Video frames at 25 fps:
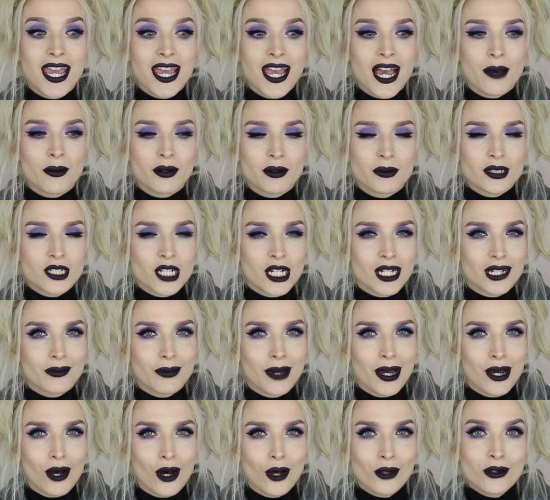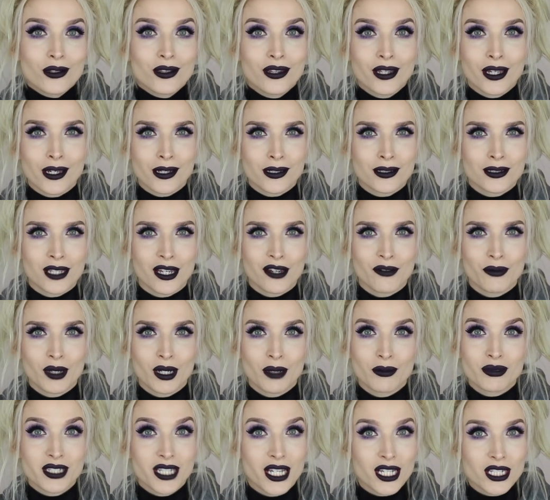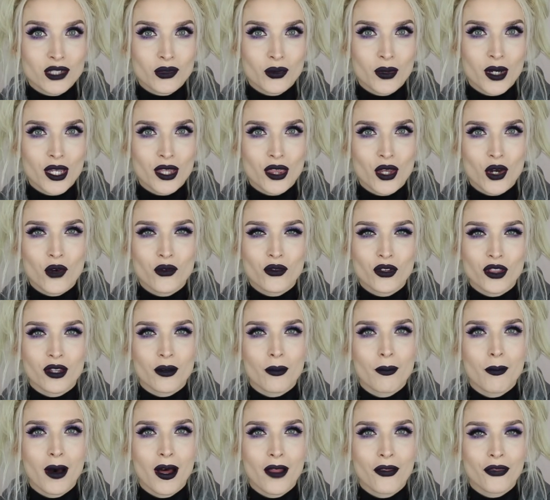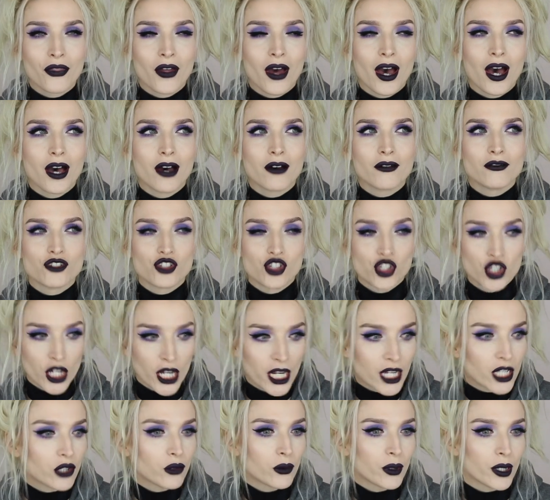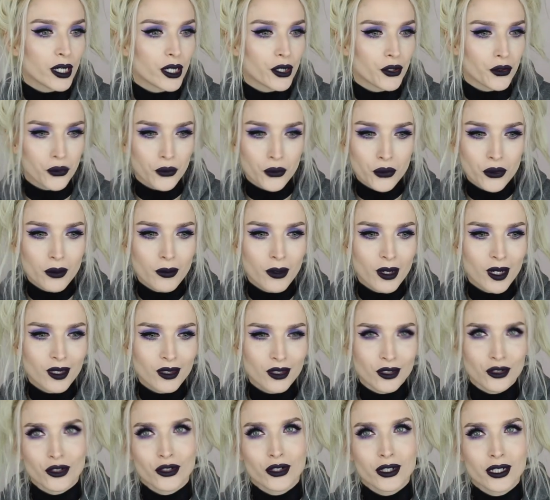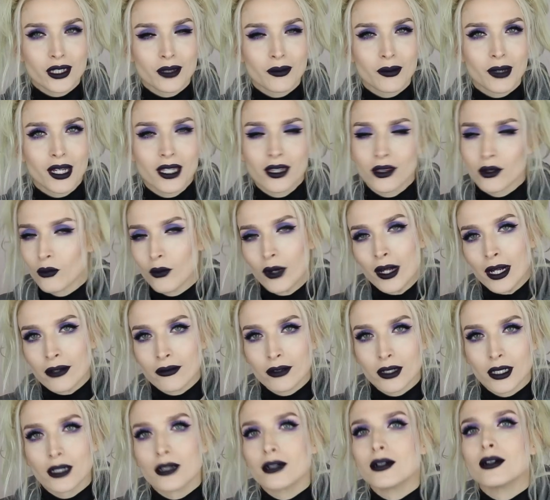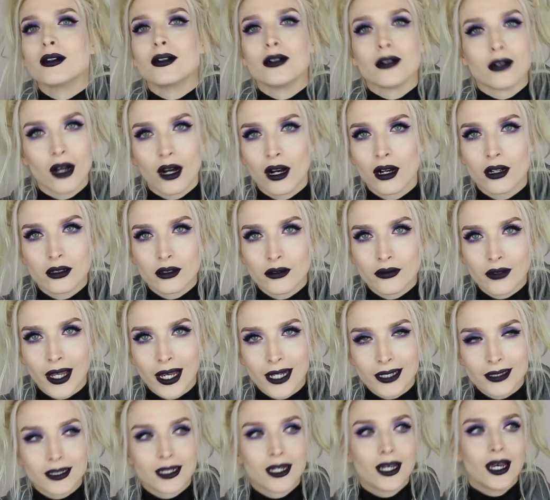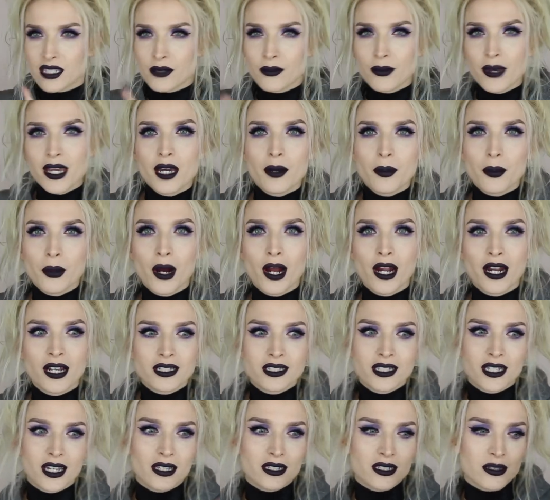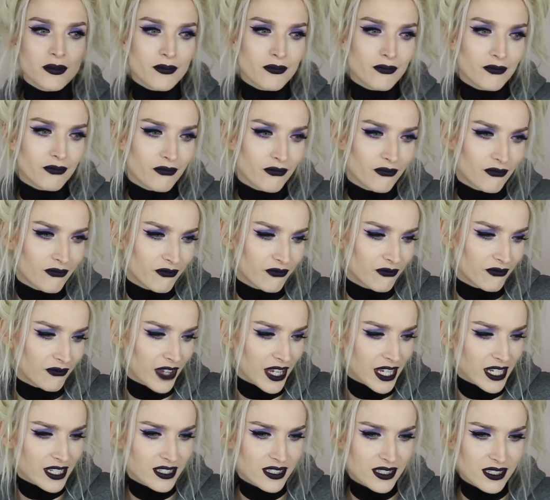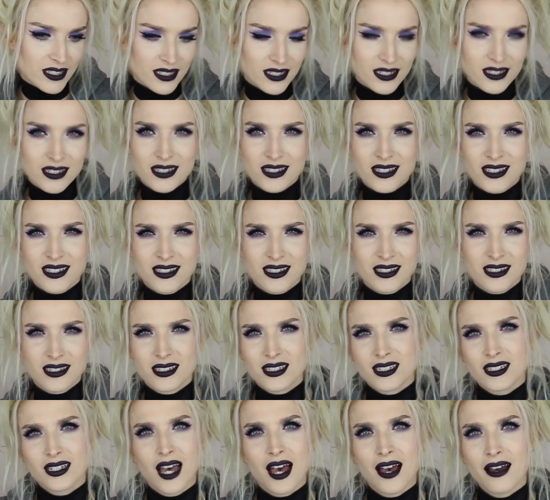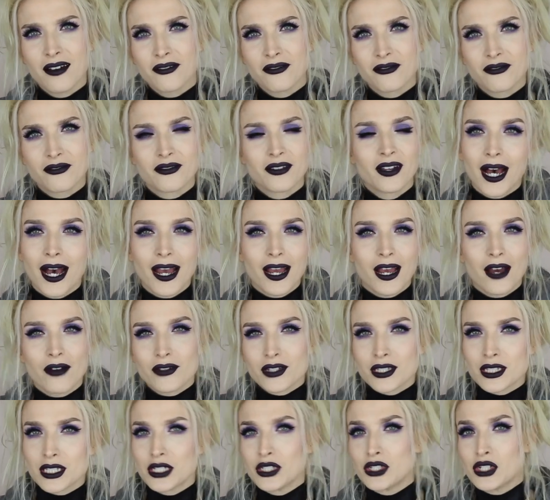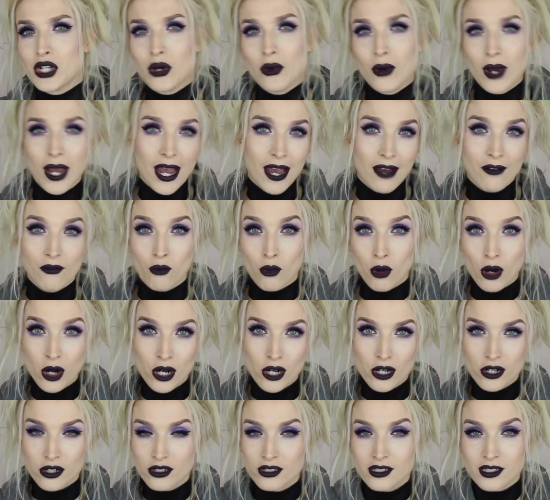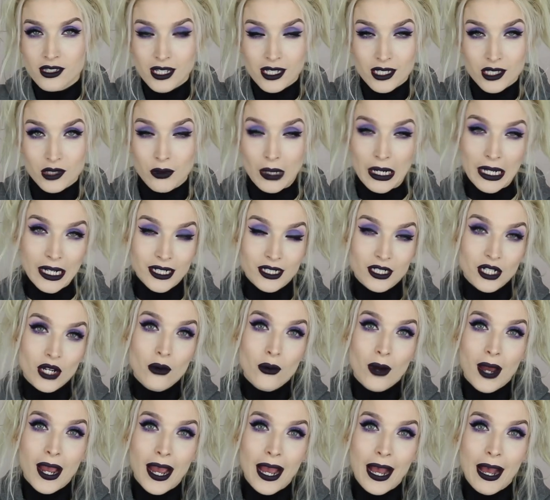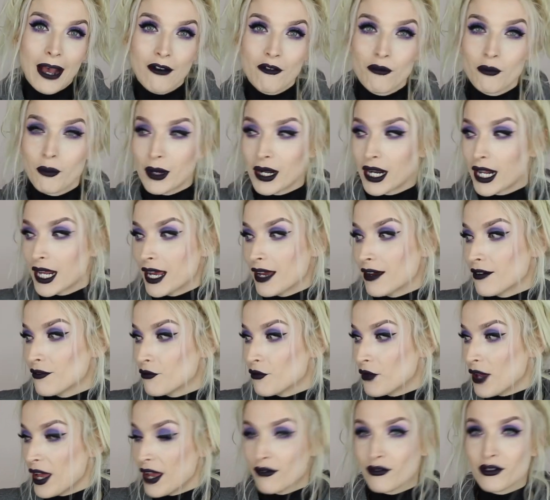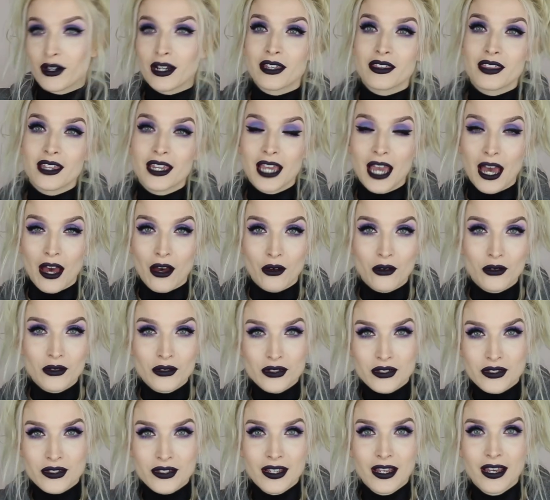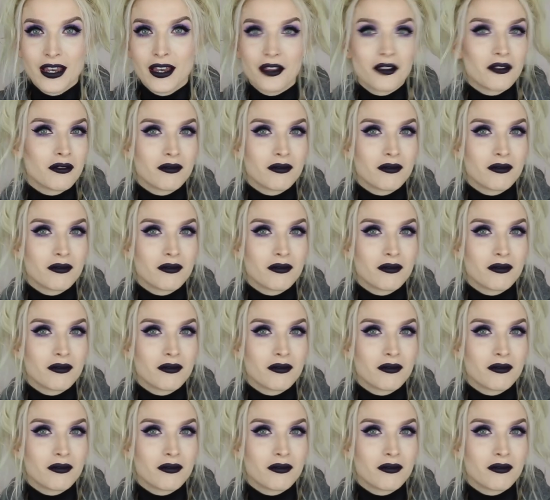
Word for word: Today, I'm going to be talking about all the things I've been obsessed with over the month of January. Through the month or during the month, whatever. All of that. I got some makeup products, I got some face stuff. I obviously don't have words, that's what I don't have, but I have everything else,